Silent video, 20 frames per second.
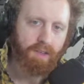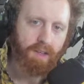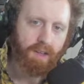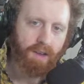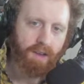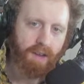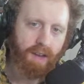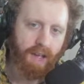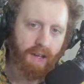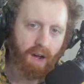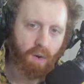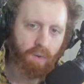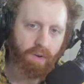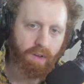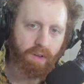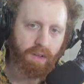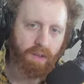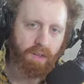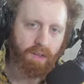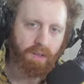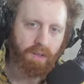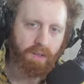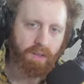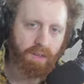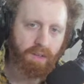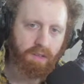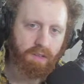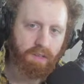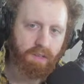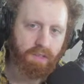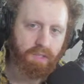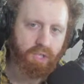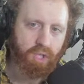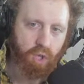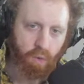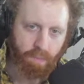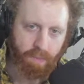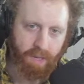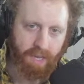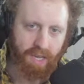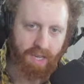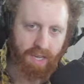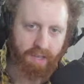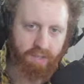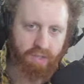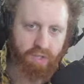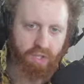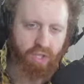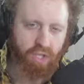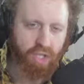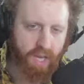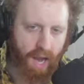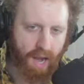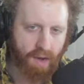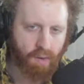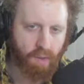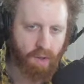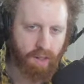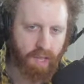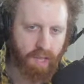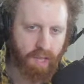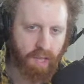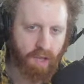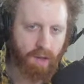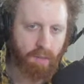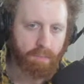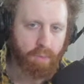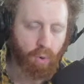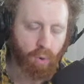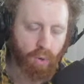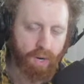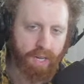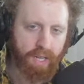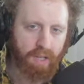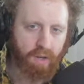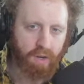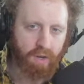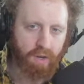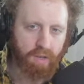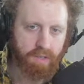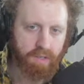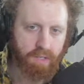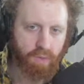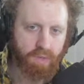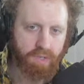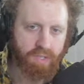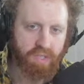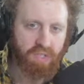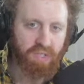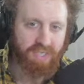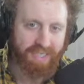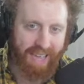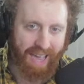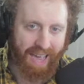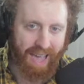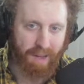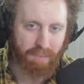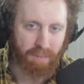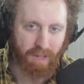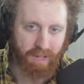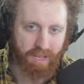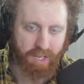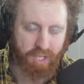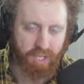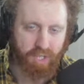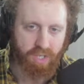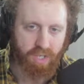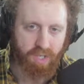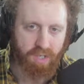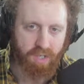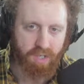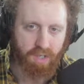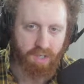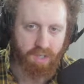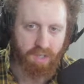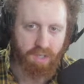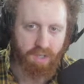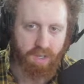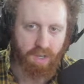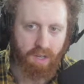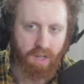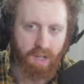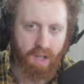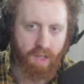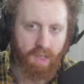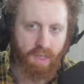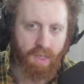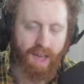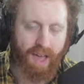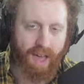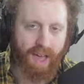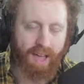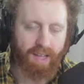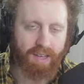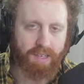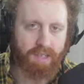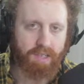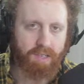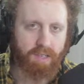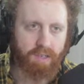Now, 2P is generally pretty good to establish that